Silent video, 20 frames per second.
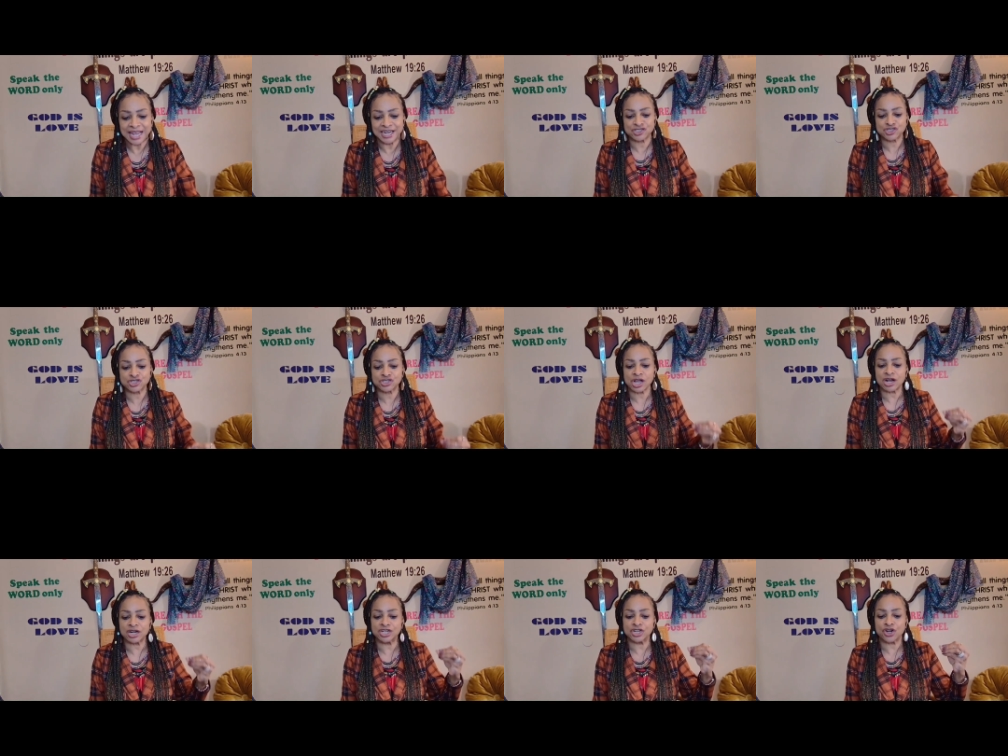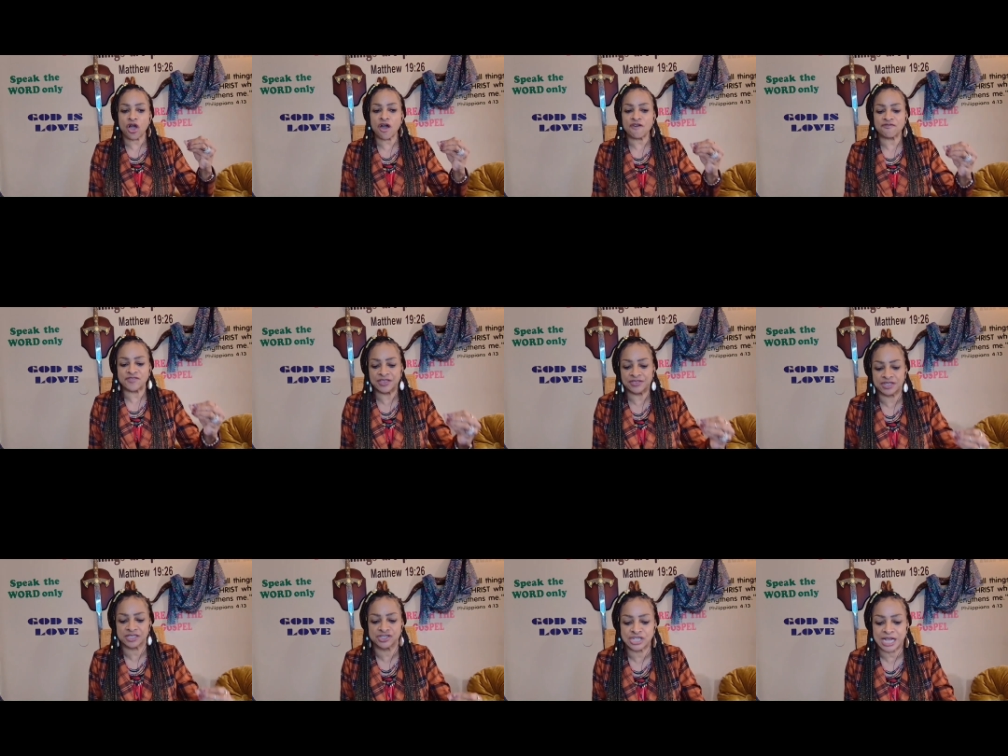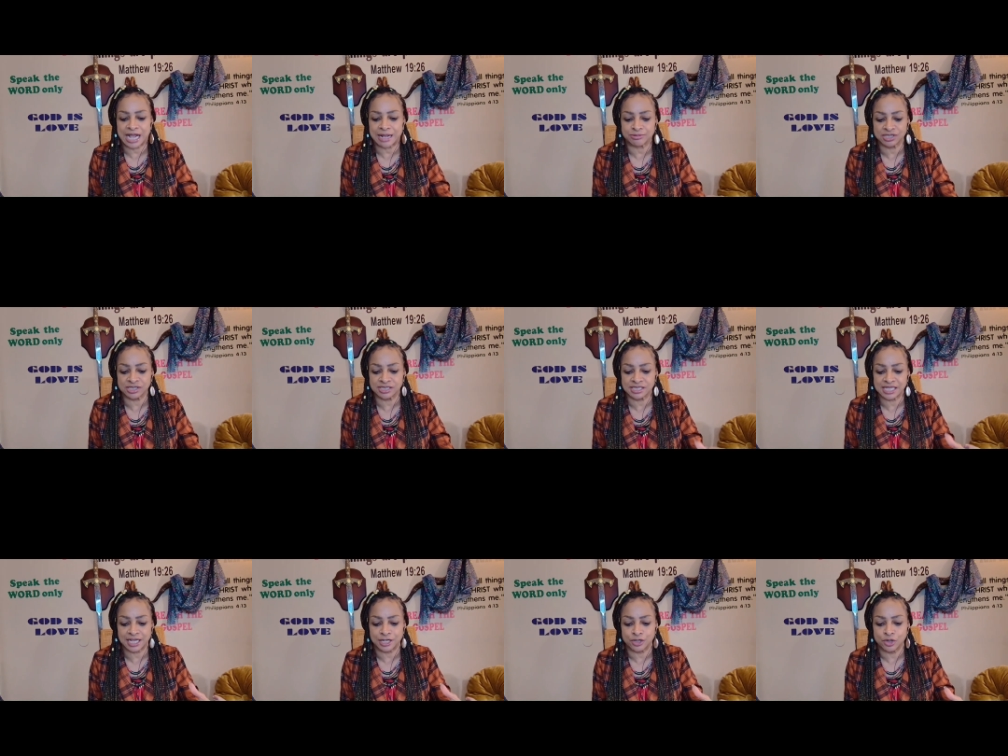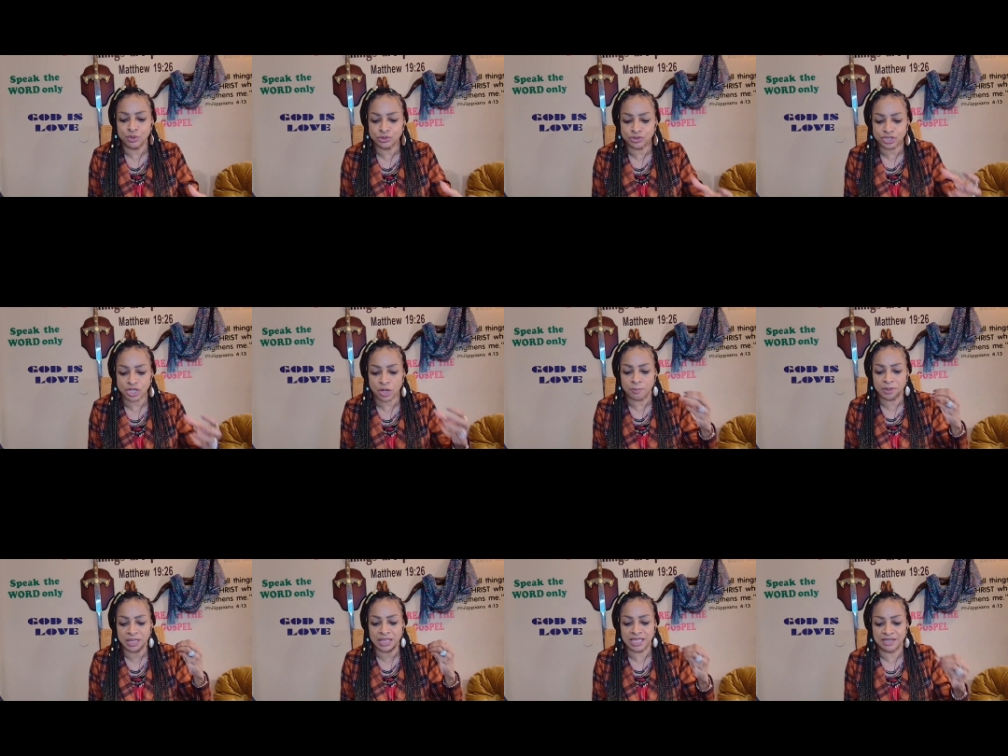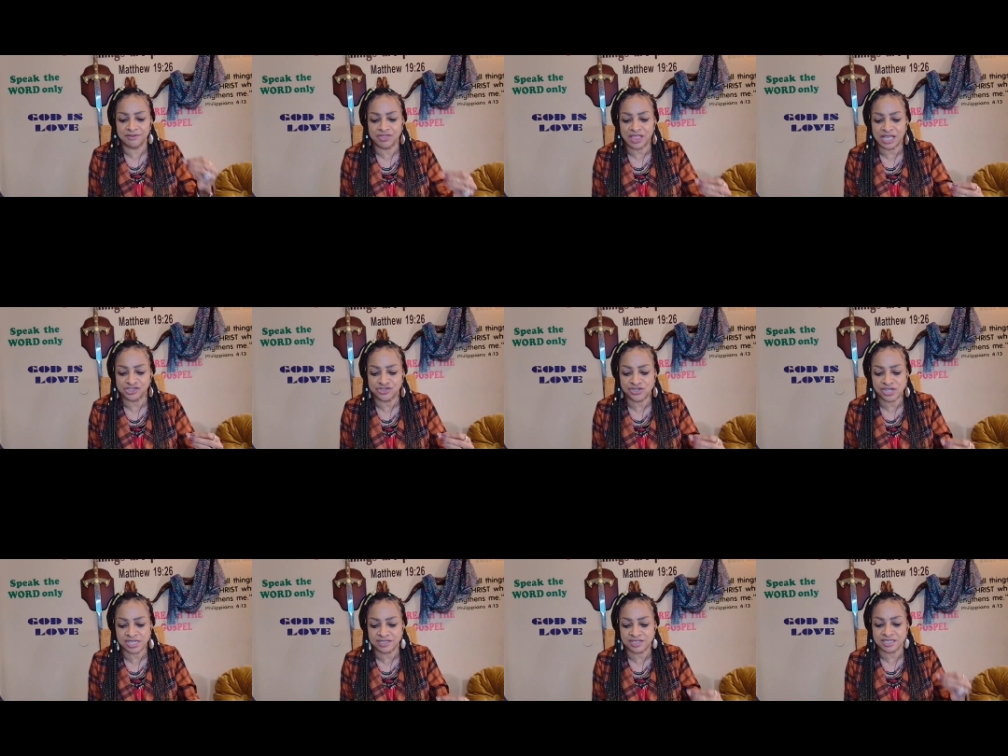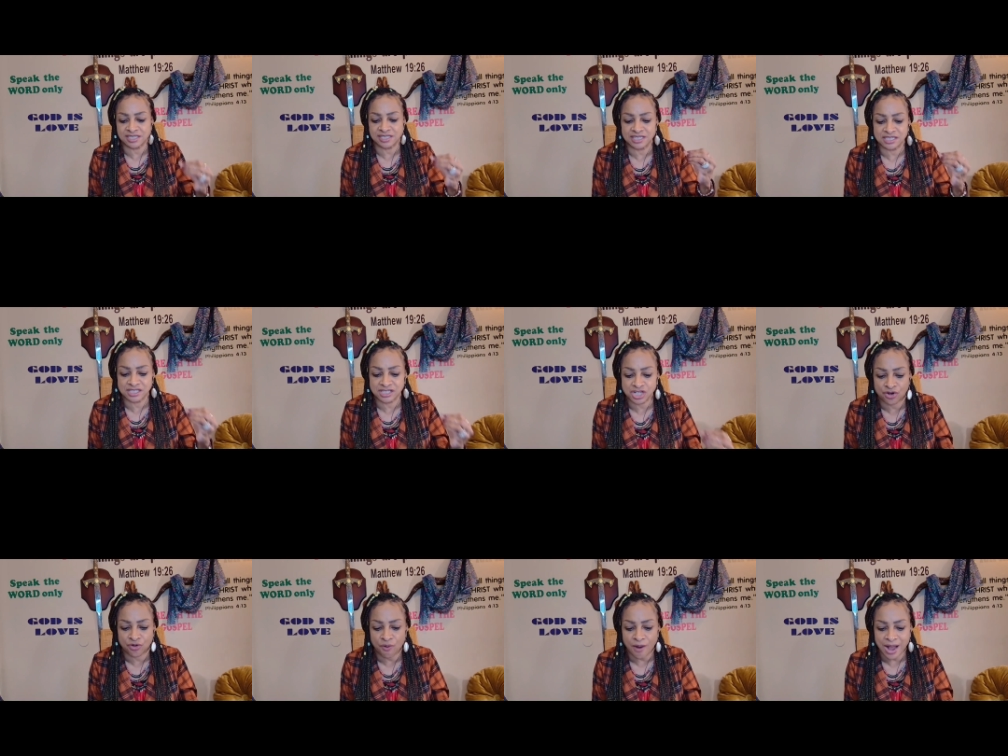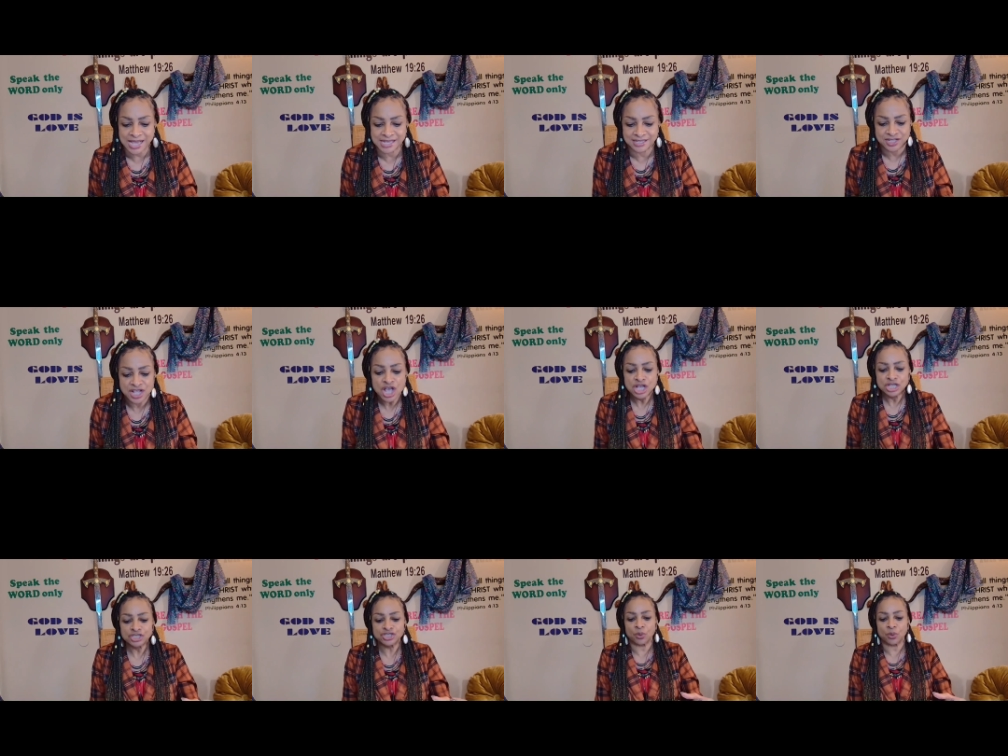And it started off in this chapter saying, whoso believed that Jesus is the Christ.